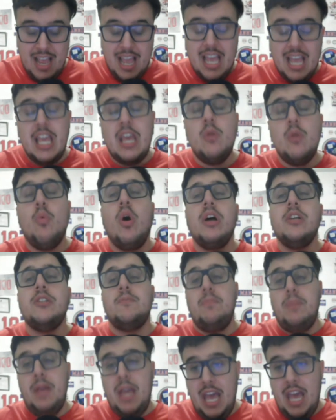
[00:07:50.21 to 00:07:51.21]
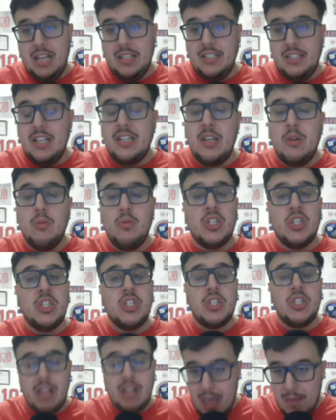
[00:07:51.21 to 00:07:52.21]
He was pissed as he was
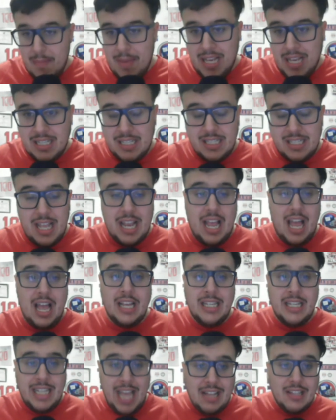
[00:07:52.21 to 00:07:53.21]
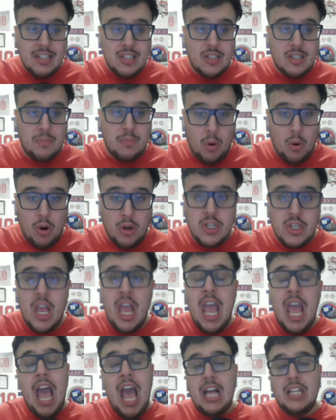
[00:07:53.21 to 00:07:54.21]
slamming his stick against the boards
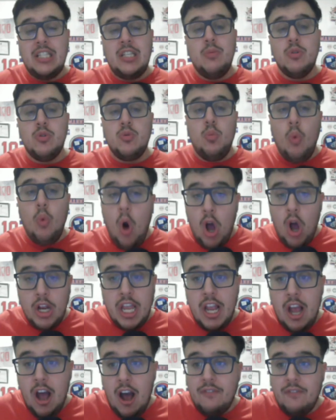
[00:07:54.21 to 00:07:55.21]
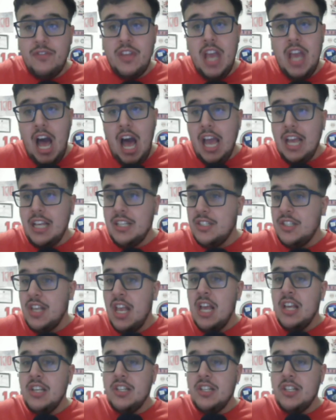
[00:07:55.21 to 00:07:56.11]
as he was walking off the ice,